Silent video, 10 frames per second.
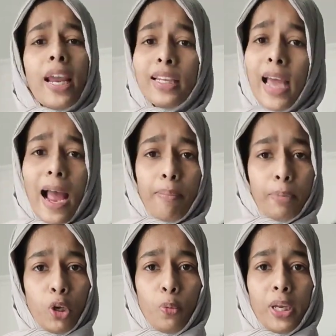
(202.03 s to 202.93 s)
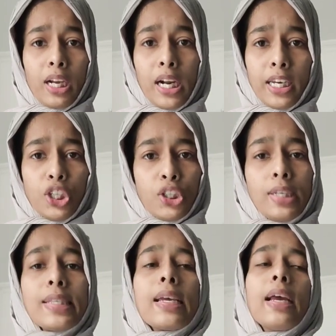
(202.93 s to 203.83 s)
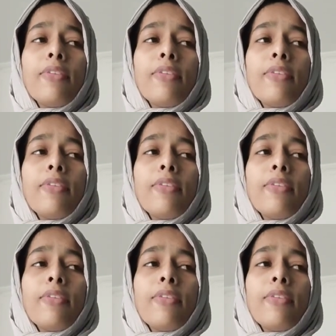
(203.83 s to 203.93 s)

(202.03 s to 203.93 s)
in the amblyopia conditions,